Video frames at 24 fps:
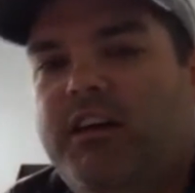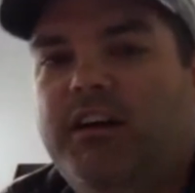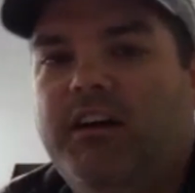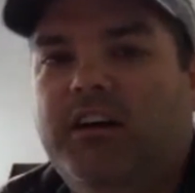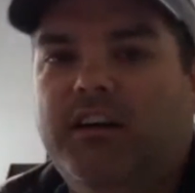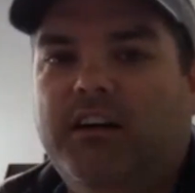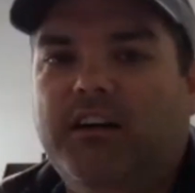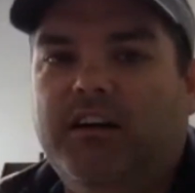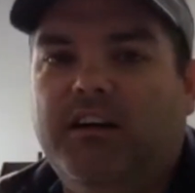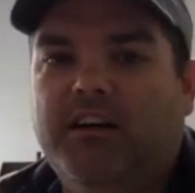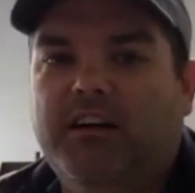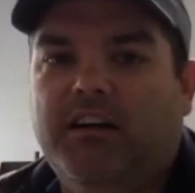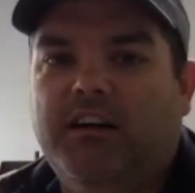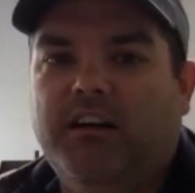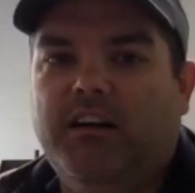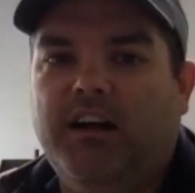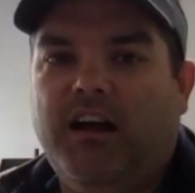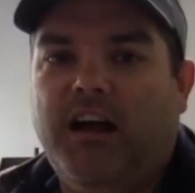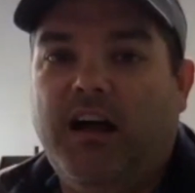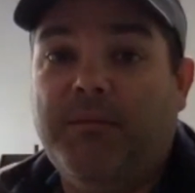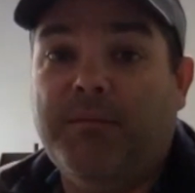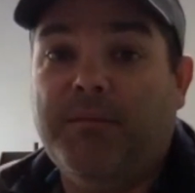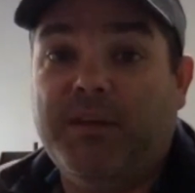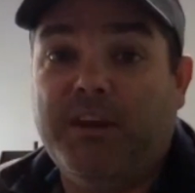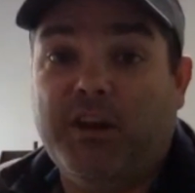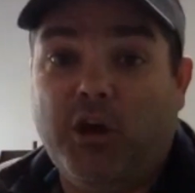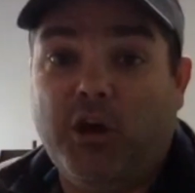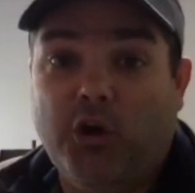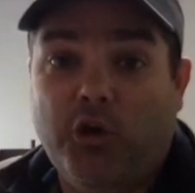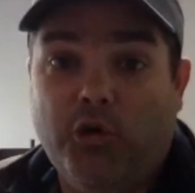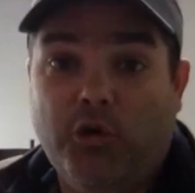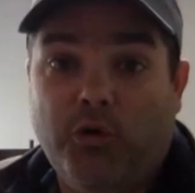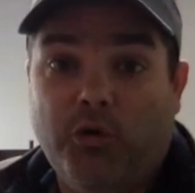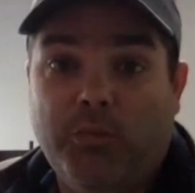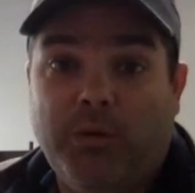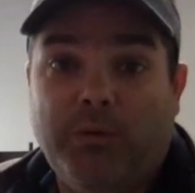I'm at
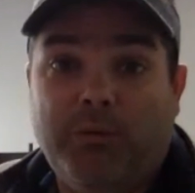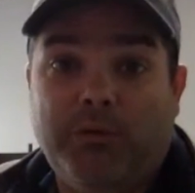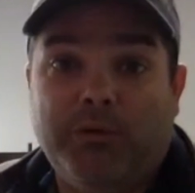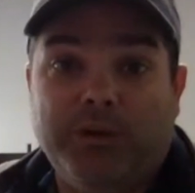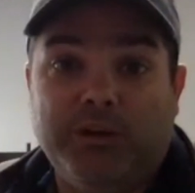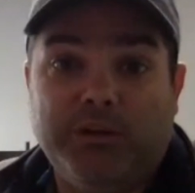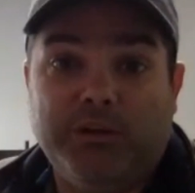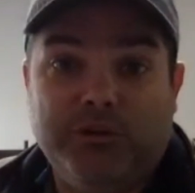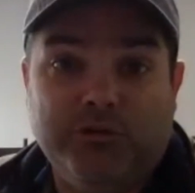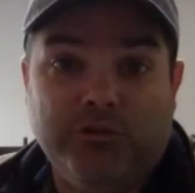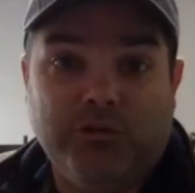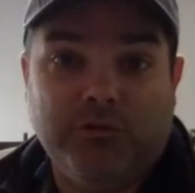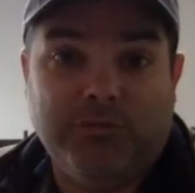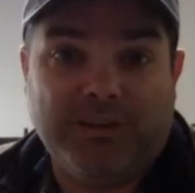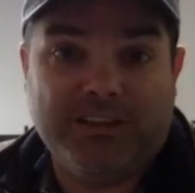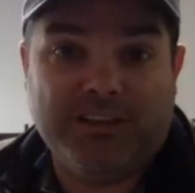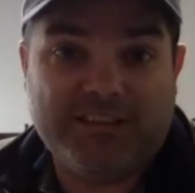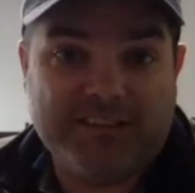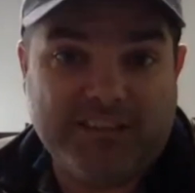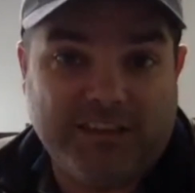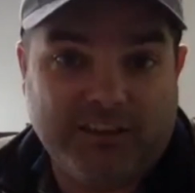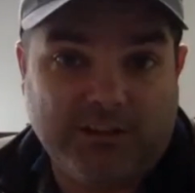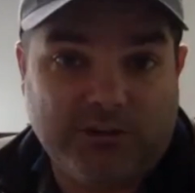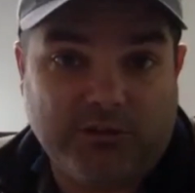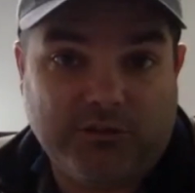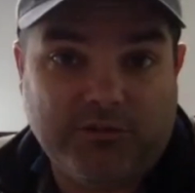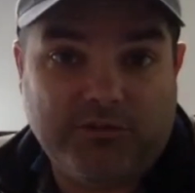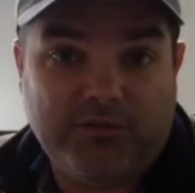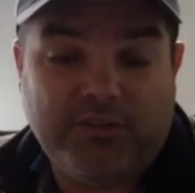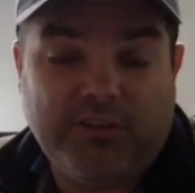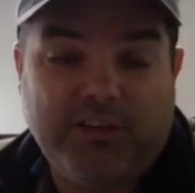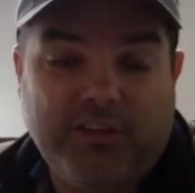home. I want to do it myself.